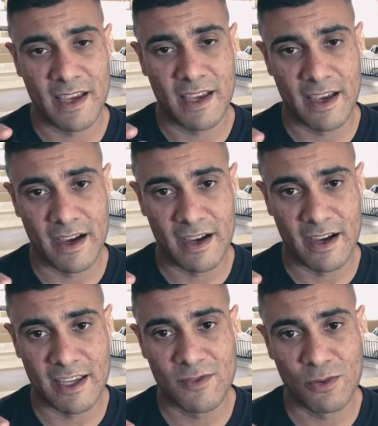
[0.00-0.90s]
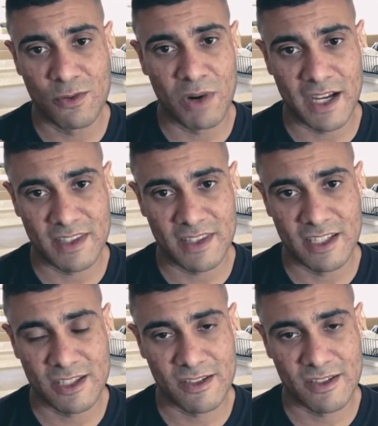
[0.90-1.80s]
If you bought
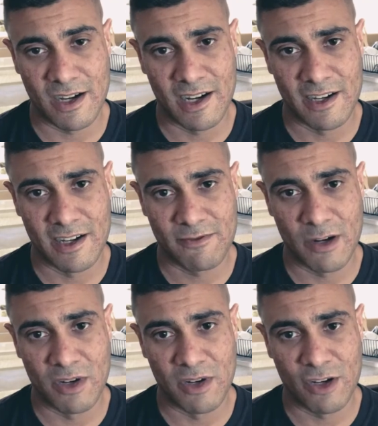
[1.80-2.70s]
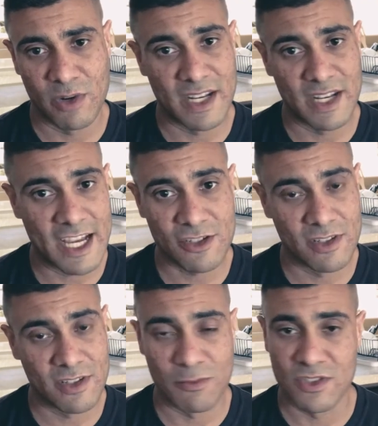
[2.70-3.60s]
this from a Korean
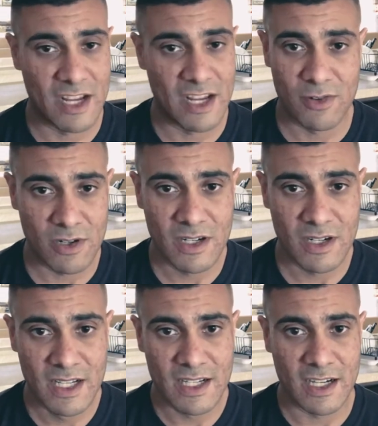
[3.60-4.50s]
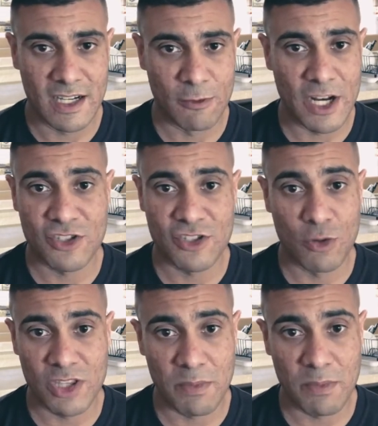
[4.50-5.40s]
national and it was never registered
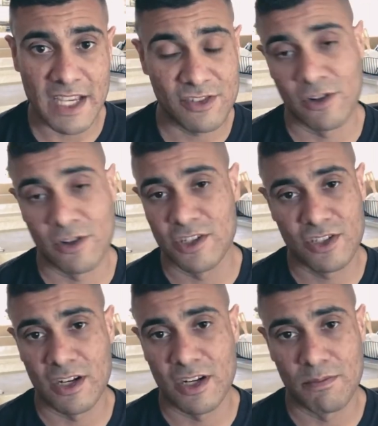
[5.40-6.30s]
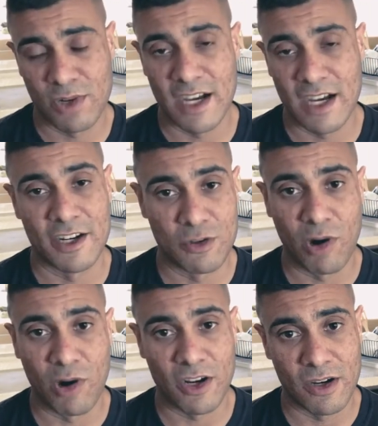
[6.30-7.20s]
with the base, they're just going to print out a new
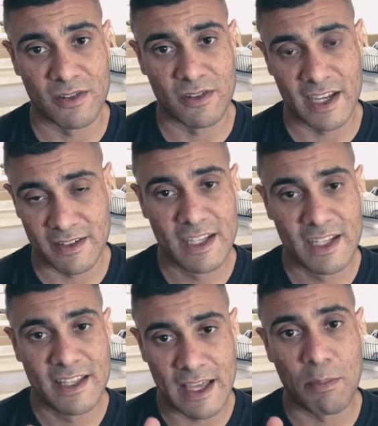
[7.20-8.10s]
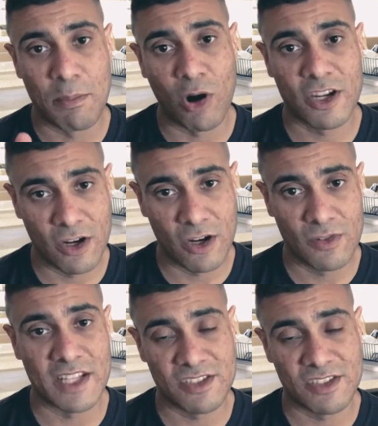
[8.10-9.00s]
barcode, and that
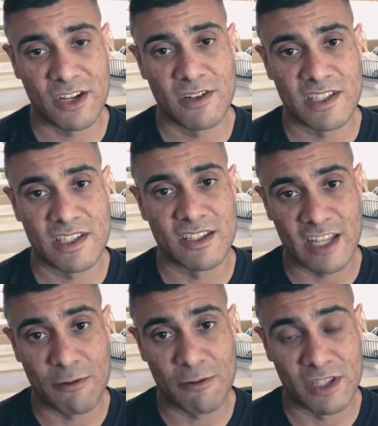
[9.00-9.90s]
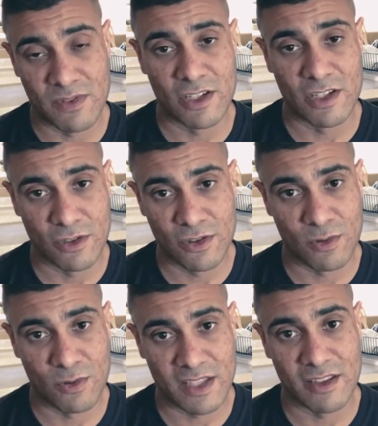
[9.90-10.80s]
barcode, that sticker, needs to stay with the vehicle
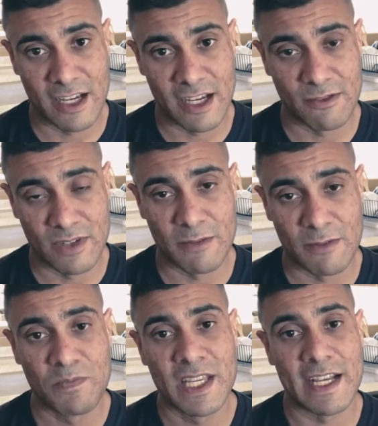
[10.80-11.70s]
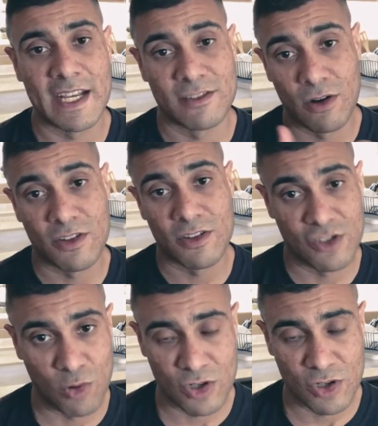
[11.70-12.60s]
throughout the life of it, as long as
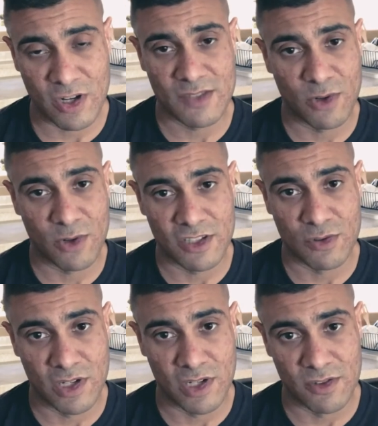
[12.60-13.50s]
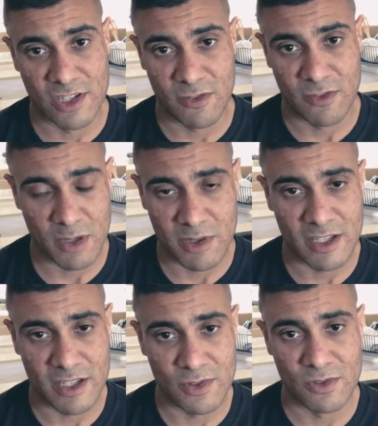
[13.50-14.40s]
you are transferring it to another SOFA member.
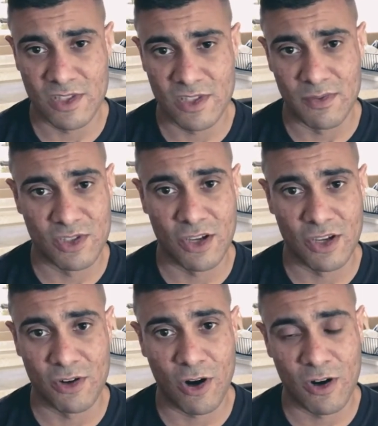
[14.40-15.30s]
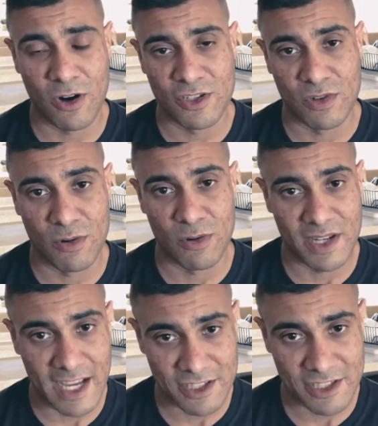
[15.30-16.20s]
If you sell your car to a
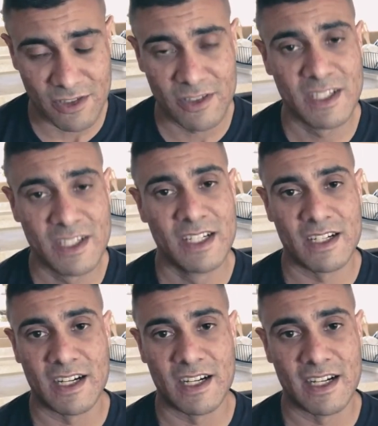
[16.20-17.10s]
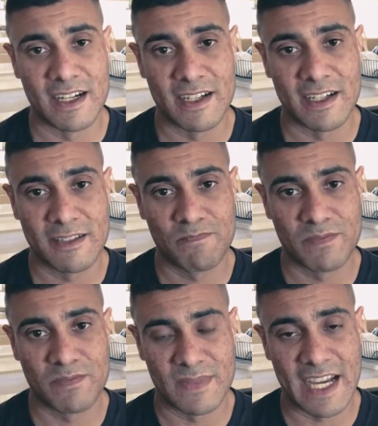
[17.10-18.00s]
Korean national,
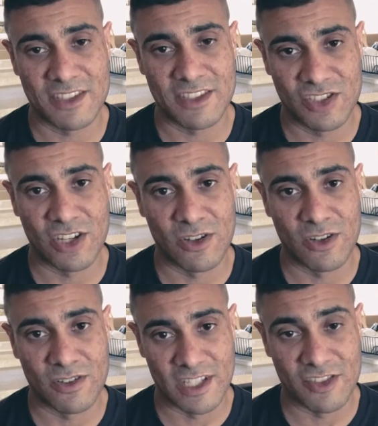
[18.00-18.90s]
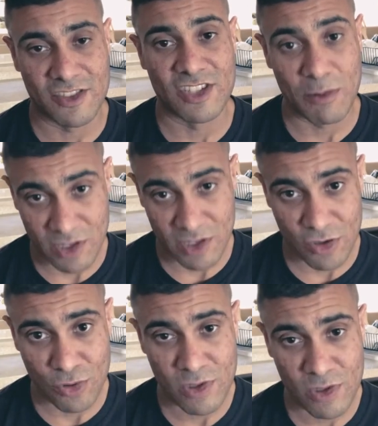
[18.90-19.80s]
that sticker needs to stay with
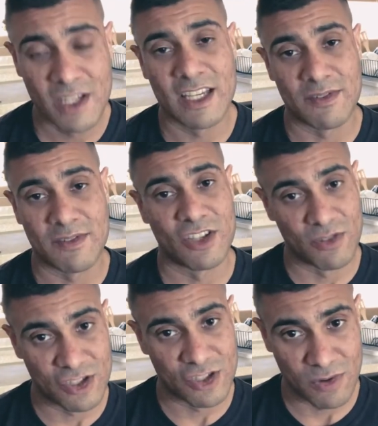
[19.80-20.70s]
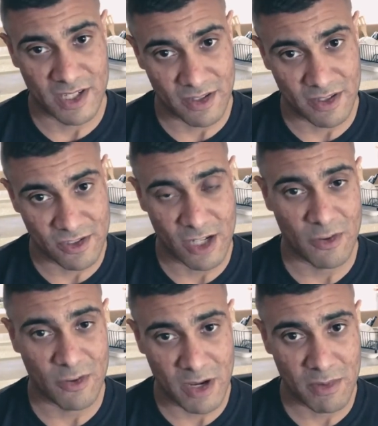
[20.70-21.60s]
you. If it's going to another
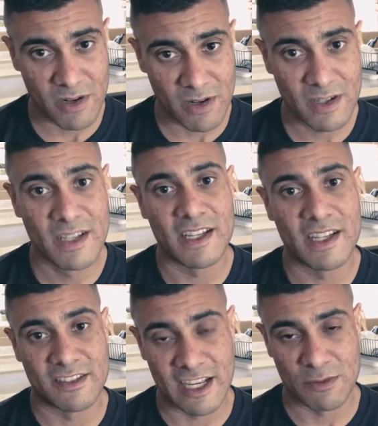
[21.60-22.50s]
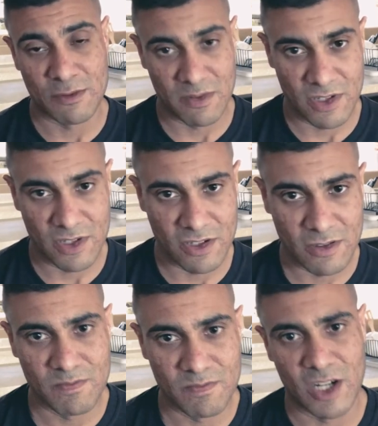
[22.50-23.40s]
SOFA member, it stays with the
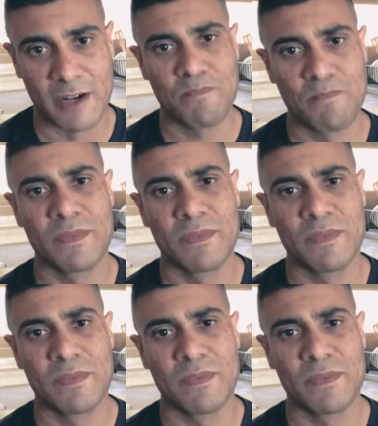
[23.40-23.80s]
vehicle. All right.